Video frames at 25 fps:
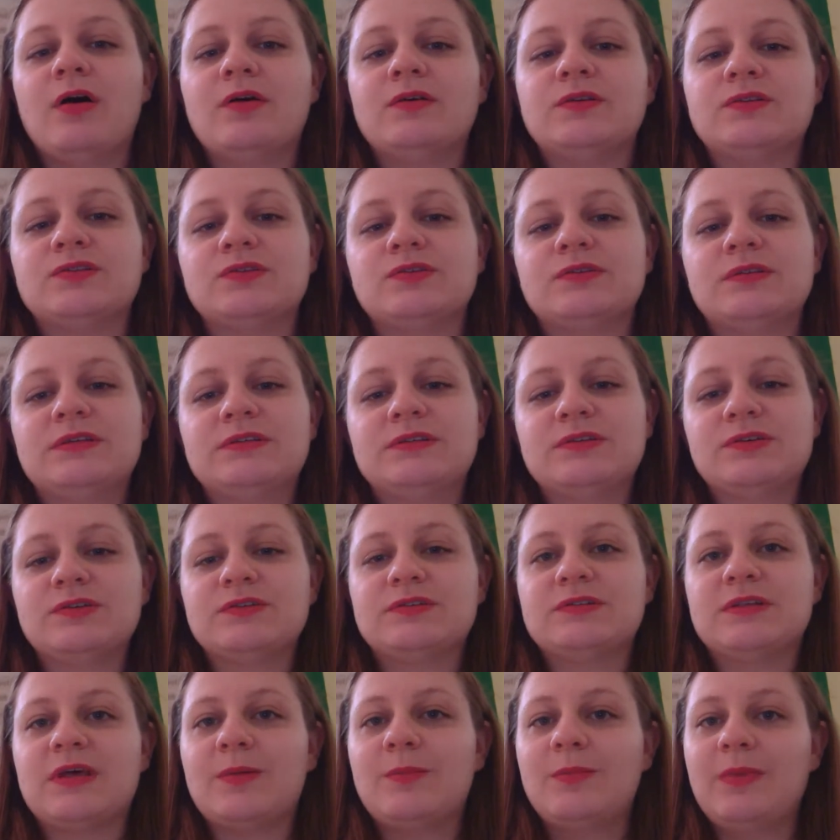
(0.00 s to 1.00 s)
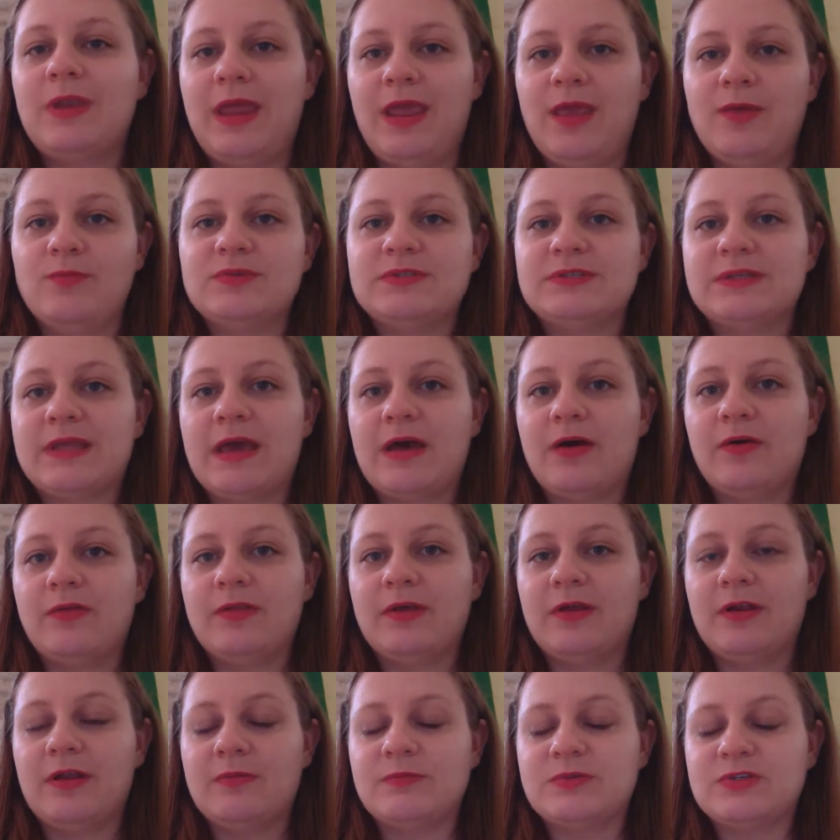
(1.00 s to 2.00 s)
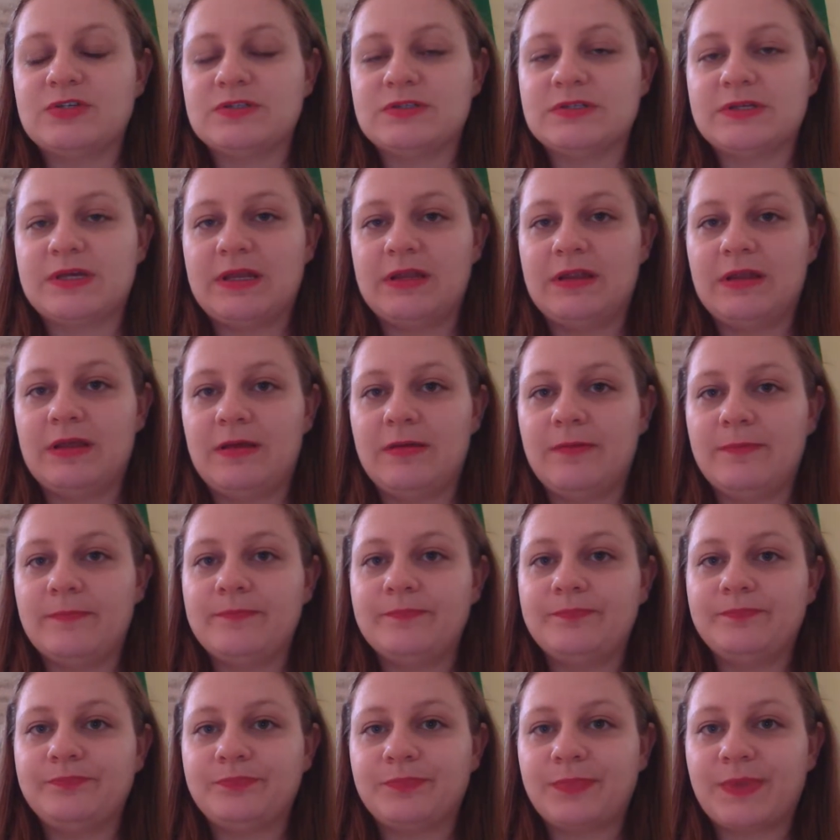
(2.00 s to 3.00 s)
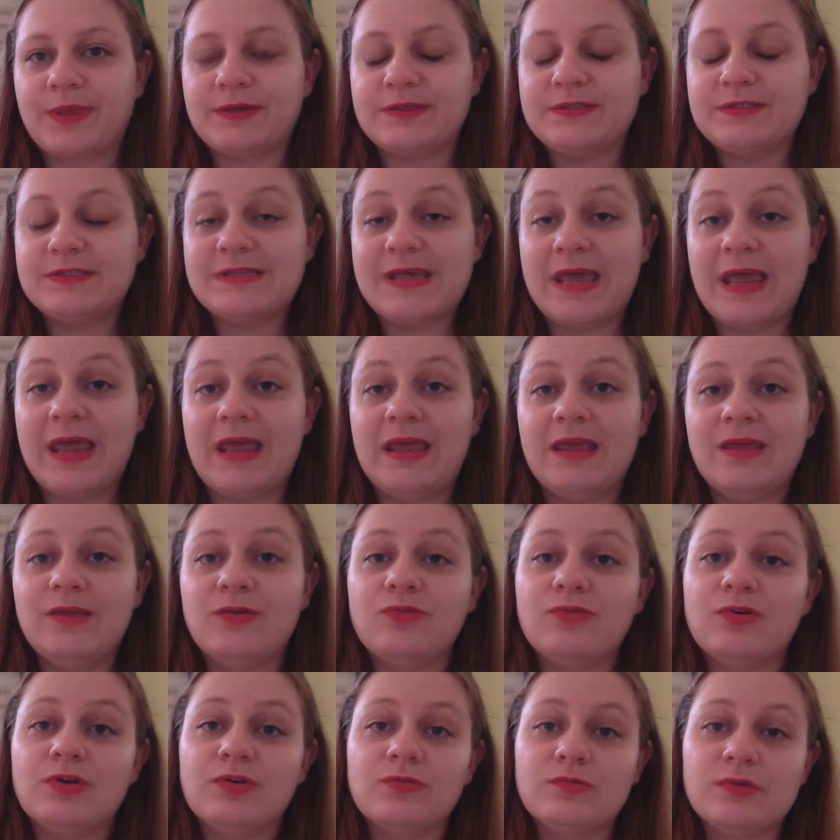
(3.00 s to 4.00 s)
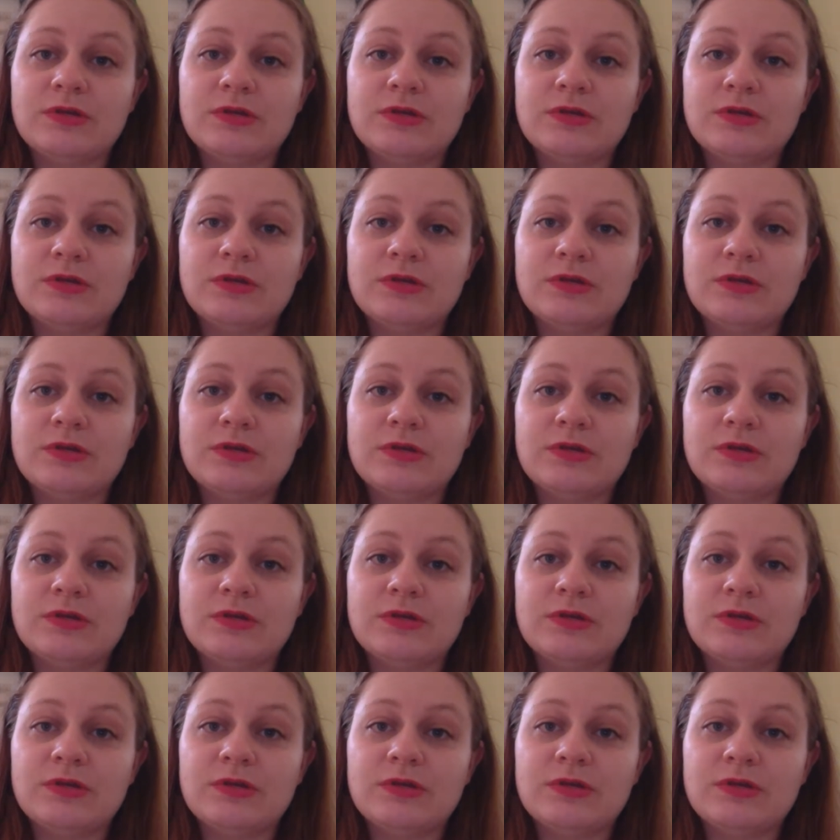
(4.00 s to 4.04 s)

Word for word: So these are some names now that I'm just gonna say. You could